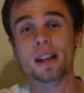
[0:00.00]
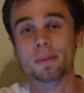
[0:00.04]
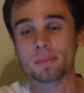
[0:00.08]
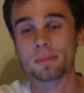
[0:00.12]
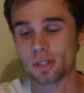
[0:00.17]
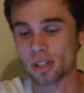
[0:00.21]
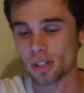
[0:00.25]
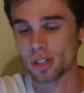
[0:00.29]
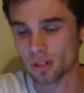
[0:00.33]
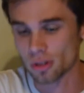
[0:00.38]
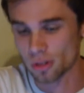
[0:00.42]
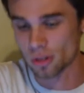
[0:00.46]

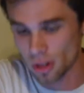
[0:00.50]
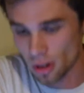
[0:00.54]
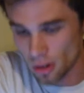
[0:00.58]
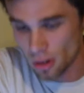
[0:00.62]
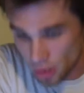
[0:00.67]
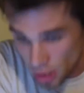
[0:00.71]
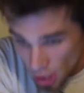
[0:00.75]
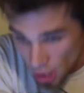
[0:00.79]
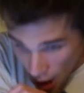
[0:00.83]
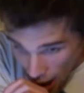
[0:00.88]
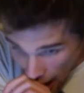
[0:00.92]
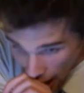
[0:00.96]
positional coach.
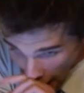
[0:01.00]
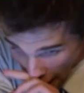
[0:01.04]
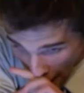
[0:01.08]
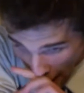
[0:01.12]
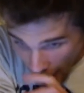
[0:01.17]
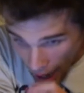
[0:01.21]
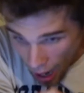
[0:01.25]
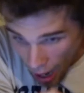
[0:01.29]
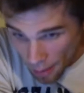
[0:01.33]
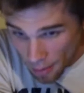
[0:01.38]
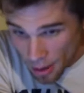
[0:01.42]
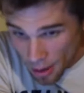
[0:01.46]

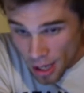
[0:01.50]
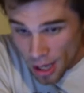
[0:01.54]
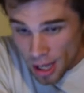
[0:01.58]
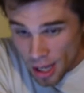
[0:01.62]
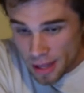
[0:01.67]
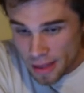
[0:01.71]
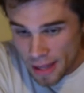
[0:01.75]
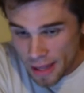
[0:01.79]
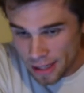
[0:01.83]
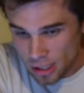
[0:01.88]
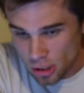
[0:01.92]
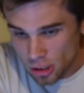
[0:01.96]

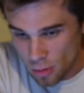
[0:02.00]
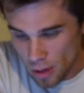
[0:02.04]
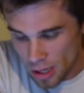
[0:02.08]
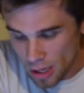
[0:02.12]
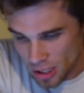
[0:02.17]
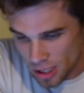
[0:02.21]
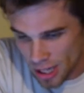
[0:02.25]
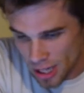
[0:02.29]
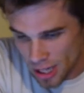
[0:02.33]
Next question.